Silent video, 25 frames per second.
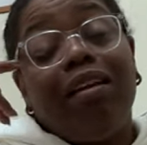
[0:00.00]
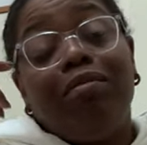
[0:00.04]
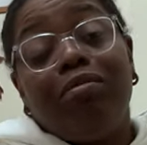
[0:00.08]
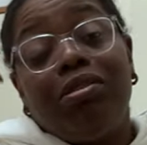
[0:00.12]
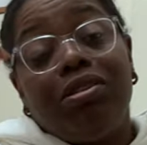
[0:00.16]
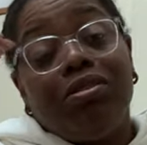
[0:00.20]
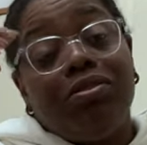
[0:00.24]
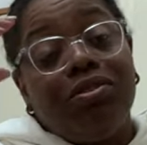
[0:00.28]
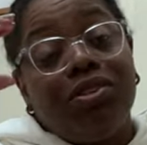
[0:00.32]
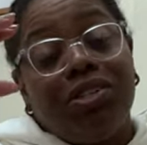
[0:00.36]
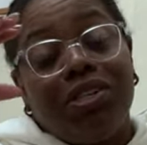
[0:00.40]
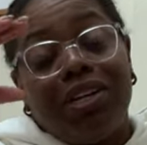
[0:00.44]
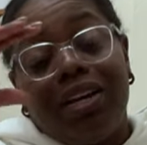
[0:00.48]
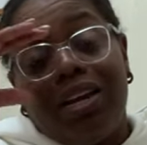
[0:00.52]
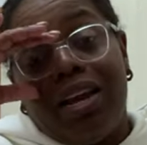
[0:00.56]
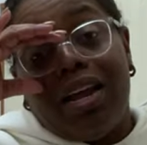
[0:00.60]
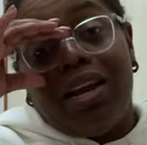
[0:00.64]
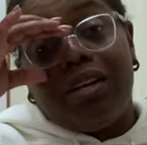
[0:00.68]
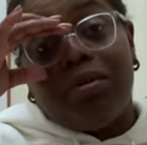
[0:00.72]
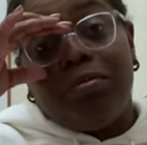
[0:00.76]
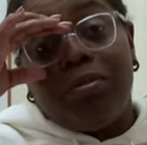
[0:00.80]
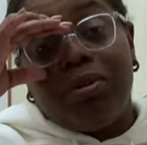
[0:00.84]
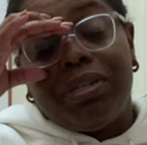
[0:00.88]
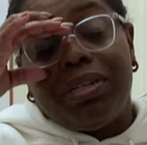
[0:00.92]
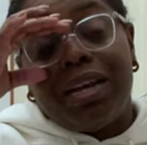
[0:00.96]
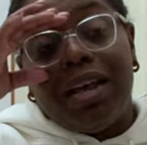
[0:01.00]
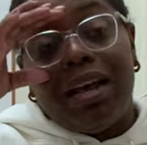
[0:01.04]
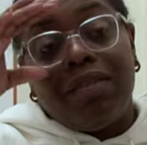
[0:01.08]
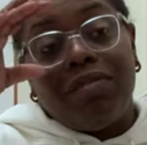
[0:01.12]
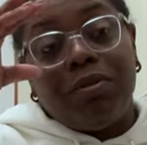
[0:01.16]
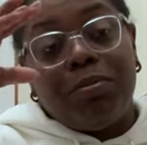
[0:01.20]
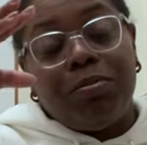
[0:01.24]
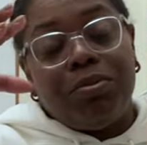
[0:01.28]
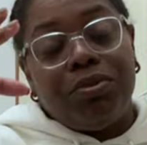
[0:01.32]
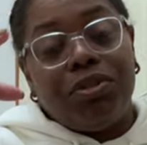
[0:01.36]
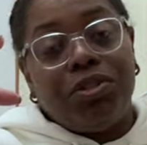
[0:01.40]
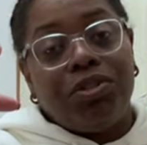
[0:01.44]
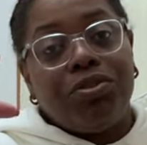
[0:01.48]
so jet lagged, but I have to
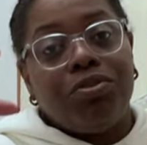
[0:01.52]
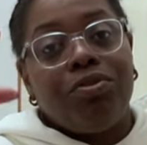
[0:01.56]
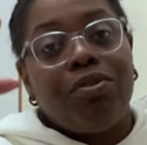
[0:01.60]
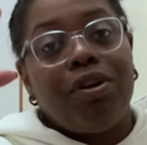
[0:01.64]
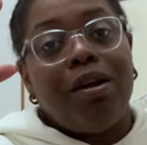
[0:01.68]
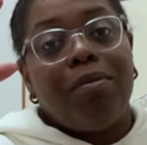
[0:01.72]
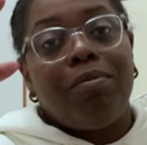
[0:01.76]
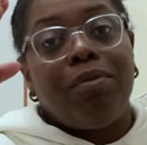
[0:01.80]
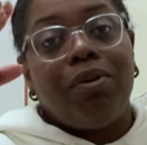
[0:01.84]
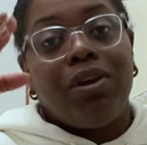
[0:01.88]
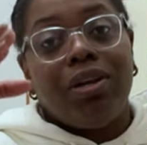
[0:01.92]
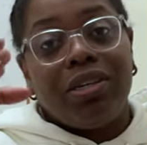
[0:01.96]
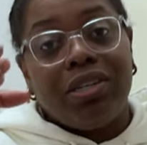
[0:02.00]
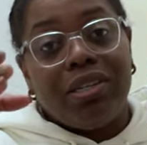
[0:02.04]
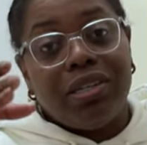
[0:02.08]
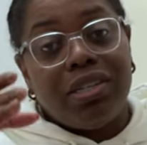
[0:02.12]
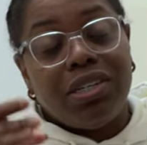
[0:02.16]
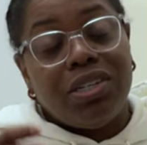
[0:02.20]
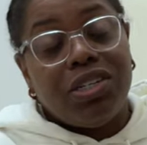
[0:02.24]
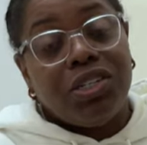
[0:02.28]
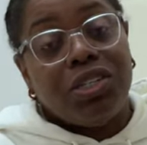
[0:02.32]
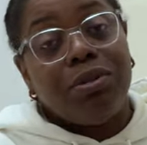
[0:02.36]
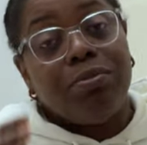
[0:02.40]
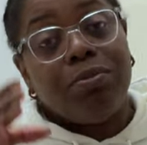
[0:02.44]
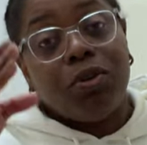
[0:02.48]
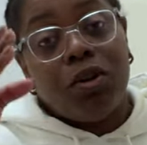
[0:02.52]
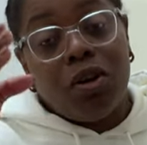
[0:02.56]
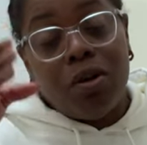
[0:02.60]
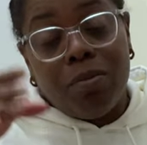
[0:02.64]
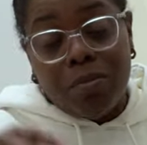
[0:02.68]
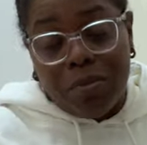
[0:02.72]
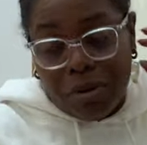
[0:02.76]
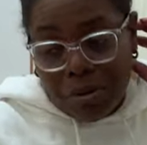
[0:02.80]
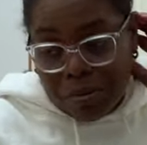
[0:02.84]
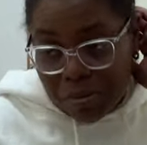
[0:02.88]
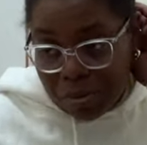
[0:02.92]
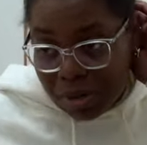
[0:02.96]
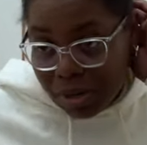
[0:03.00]
push through. I'm going to the gym. Come
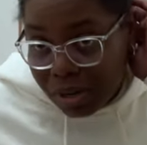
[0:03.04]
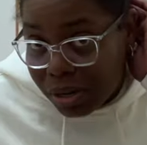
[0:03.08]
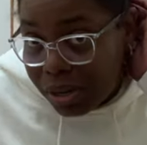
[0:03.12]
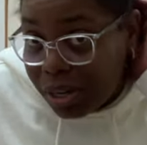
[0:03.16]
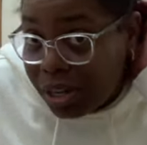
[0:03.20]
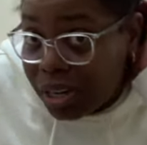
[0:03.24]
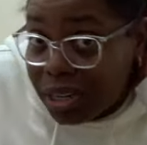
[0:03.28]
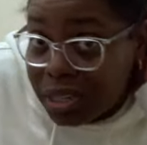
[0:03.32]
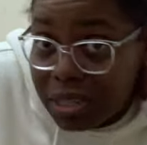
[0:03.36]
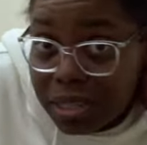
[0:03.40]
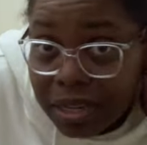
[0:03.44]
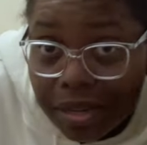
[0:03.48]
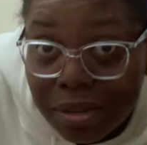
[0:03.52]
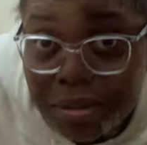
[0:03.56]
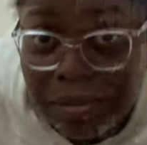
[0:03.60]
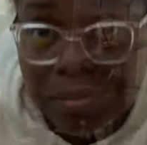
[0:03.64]
with me later.